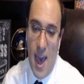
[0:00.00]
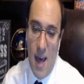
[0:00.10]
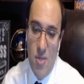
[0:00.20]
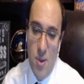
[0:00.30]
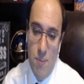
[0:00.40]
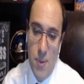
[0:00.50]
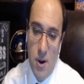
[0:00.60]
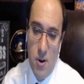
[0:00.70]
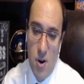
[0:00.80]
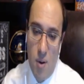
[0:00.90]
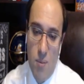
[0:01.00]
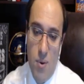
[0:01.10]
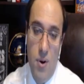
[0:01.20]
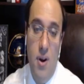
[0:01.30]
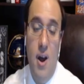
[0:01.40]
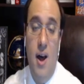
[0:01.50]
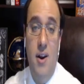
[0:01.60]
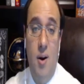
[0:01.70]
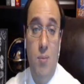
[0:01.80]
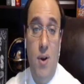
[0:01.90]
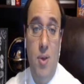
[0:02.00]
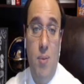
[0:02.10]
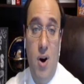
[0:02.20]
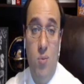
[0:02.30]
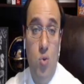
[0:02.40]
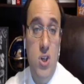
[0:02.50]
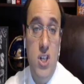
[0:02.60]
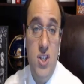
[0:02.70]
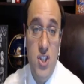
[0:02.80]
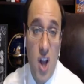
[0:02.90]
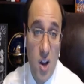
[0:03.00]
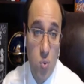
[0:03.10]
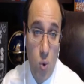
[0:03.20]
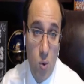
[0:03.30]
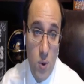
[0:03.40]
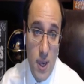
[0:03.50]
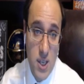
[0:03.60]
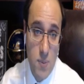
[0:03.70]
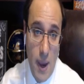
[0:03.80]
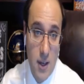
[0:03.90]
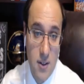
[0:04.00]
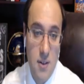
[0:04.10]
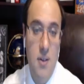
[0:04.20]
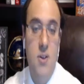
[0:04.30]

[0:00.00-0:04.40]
and the bigger number at the bottom, which is not what we expect.